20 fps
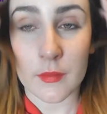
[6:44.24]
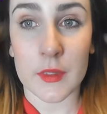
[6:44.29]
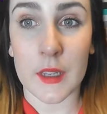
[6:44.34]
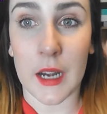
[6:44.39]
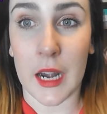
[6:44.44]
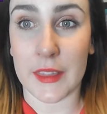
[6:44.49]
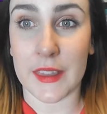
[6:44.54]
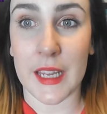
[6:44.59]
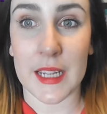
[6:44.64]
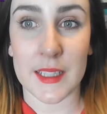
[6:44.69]

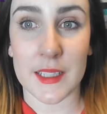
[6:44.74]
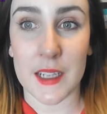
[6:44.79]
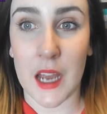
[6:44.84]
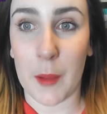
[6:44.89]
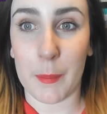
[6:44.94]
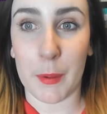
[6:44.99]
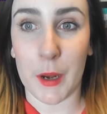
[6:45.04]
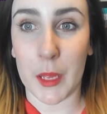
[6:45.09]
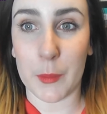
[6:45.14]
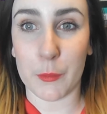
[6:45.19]
Like, that's not
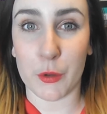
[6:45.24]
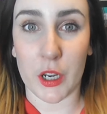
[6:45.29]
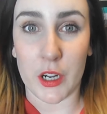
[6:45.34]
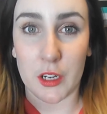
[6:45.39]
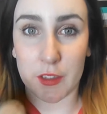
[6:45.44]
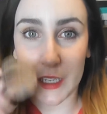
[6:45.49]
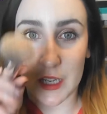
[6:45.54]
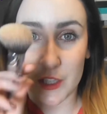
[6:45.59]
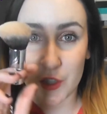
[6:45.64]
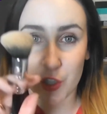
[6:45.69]
applying
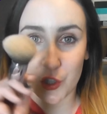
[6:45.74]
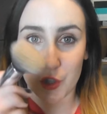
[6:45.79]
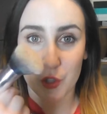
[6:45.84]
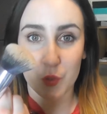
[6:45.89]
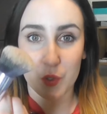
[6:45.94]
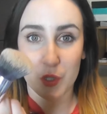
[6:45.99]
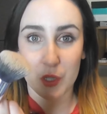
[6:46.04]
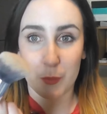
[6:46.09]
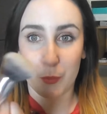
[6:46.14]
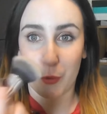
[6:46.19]
product, that's just
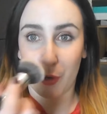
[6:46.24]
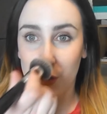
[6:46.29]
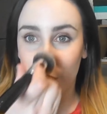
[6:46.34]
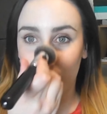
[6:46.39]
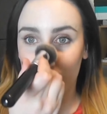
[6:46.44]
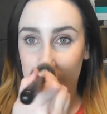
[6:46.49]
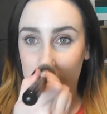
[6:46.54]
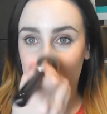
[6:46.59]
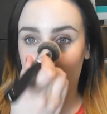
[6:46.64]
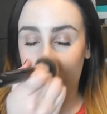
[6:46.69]
using the
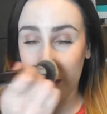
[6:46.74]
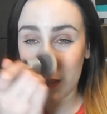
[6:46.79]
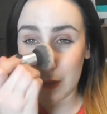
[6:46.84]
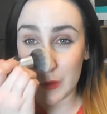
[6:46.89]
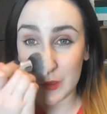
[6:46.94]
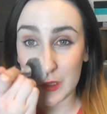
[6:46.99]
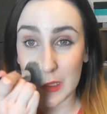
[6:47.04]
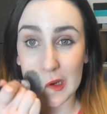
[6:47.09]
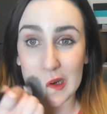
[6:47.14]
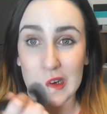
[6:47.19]
brush that I
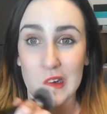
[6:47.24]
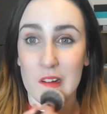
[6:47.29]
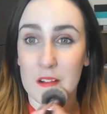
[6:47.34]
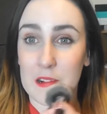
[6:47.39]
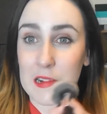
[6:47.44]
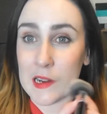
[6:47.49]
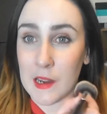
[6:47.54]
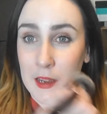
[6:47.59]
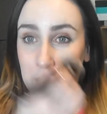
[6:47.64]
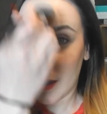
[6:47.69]
used
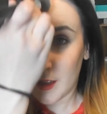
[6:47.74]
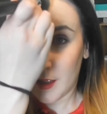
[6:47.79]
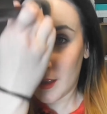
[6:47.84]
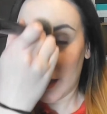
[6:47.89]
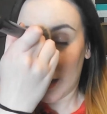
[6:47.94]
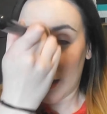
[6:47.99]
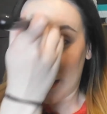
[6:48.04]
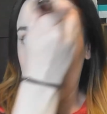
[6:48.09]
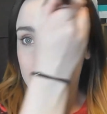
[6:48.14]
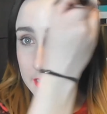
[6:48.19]
earlier,
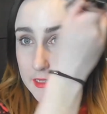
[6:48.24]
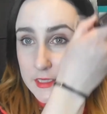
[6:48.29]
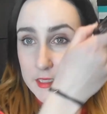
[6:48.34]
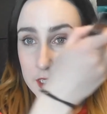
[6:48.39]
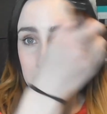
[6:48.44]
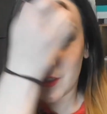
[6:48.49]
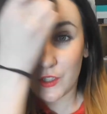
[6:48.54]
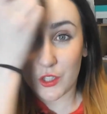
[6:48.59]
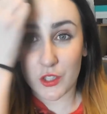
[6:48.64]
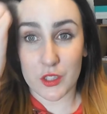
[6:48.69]
and
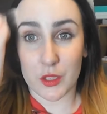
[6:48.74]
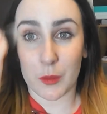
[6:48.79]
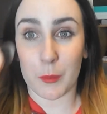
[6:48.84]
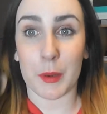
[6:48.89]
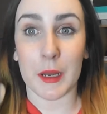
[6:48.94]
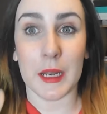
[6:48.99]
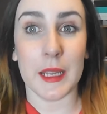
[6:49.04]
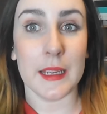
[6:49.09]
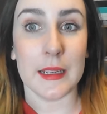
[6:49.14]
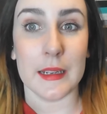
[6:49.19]
it just
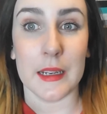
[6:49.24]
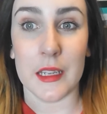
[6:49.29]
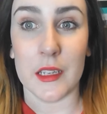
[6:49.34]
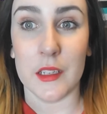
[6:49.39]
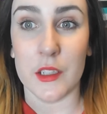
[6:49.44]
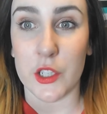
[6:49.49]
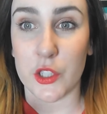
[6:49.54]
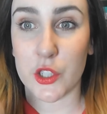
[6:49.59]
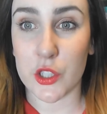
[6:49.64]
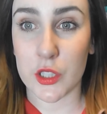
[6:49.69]

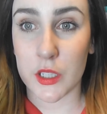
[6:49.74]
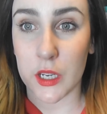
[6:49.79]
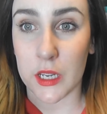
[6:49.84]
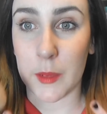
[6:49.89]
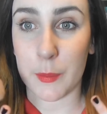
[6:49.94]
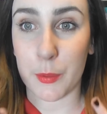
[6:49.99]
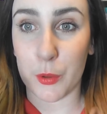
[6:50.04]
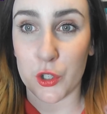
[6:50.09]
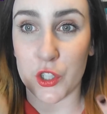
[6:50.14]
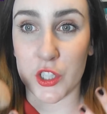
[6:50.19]
completely, it just kind
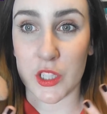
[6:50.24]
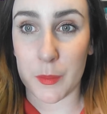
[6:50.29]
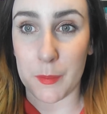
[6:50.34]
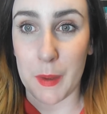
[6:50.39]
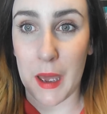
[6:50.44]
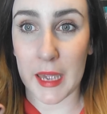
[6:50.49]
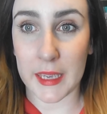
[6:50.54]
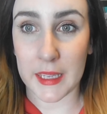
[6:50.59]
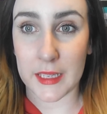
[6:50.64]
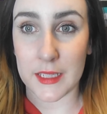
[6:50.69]
of pushes it
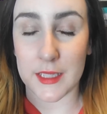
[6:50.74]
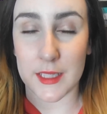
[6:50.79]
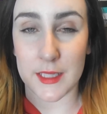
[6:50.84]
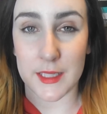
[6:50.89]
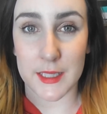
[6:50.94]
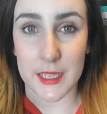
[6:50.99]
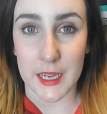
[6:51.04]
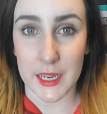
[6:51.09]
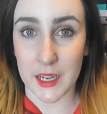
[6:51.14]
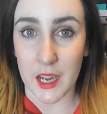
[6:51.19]
back into the
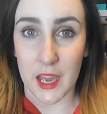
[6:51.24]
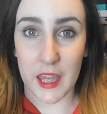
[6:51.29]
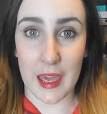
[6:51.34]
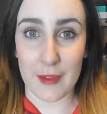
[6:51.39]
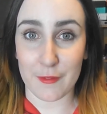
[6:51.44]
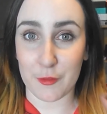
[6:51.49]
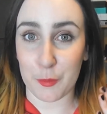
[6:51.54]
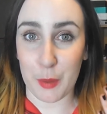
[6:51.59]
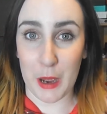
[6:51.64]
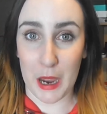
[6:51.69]
skin. I
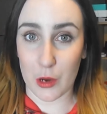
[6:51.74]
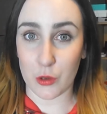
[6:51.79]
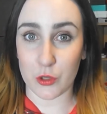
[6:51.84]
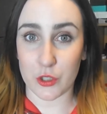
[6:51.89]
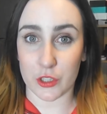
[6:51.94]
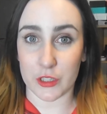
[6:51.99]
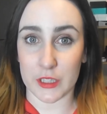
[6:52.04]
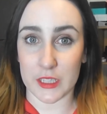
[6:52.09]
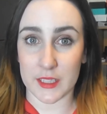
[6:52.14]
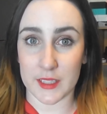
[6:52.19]
haven't
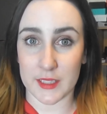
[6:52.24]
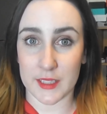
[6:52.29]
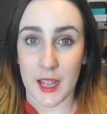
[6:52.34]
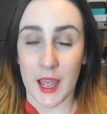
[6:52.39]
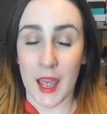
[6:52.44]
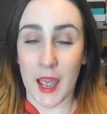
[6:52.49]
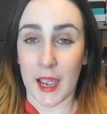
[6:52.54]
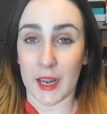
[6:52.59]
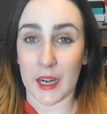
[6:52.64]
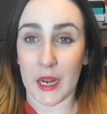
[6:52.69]
powdered this,
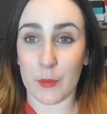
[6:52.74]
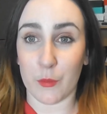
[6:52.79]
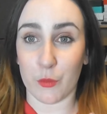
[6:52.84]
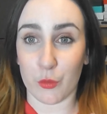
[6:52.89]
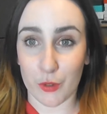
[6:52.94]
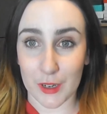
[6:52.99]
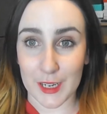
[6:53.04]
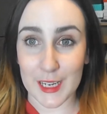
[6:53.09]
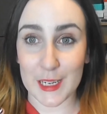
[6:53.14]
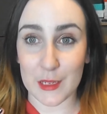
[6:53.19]
and I'm
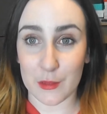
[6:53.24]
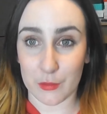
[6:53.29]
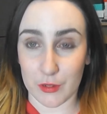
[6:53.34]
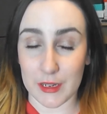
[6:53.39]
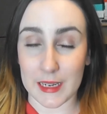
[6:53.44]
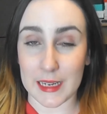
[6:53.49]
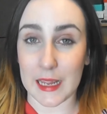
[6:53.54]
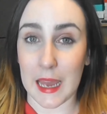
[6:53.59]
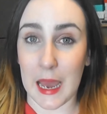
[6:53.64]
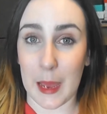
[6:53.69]
really,
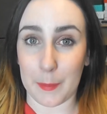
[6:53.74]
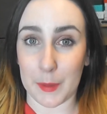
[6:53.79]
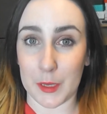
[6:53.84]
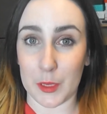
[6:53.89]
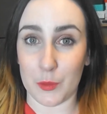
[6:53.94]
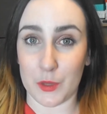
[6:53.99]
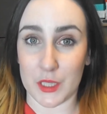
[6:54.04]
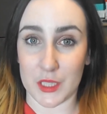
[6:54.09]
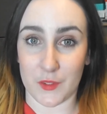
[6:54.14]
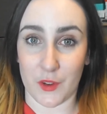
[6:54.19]
really happy
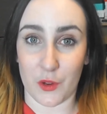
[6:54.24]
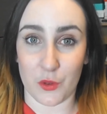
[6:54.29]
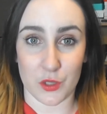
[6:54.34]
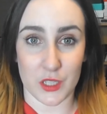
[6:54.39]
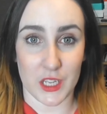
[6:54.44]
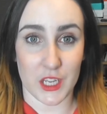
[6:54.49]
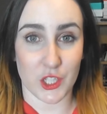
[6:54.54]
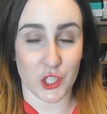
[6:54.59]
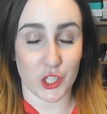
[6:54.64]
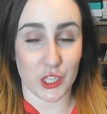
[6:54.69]
with this
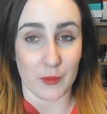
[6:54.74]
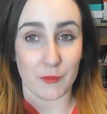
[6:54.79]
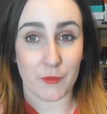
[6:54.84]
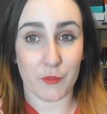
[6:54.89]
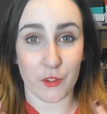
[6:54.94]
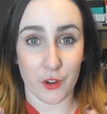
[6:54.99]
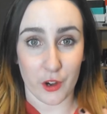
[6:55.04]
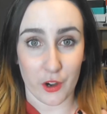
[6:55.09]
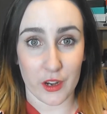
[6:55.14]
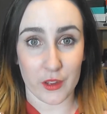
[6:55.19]
foundation. I'm
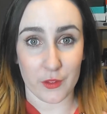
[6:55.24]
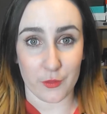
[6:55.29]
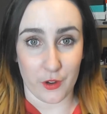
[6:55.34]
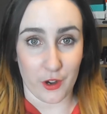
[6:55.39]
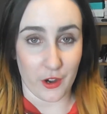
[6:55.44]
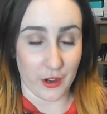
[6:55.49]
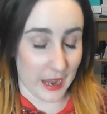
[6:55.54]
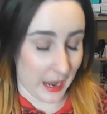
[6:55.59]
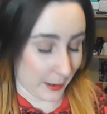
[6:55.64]
very, very